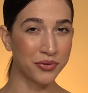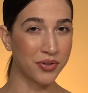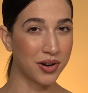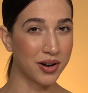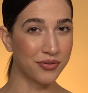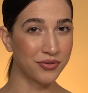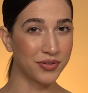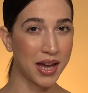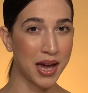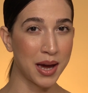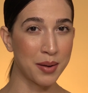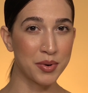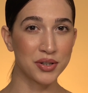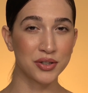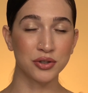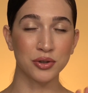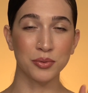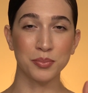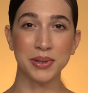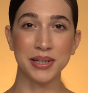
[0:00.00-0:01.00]
in front of camera,
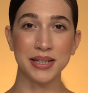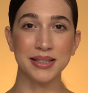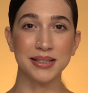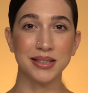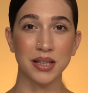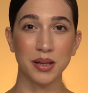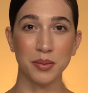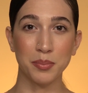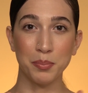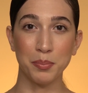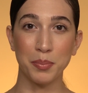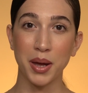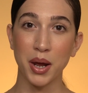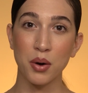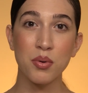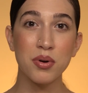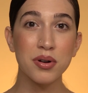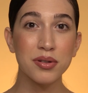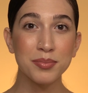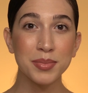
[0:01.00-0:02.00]
so please
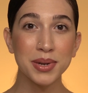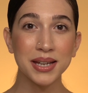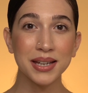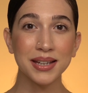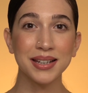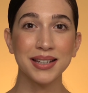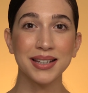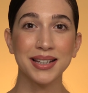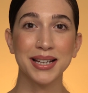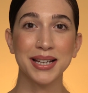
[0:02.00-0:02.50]
bear with me.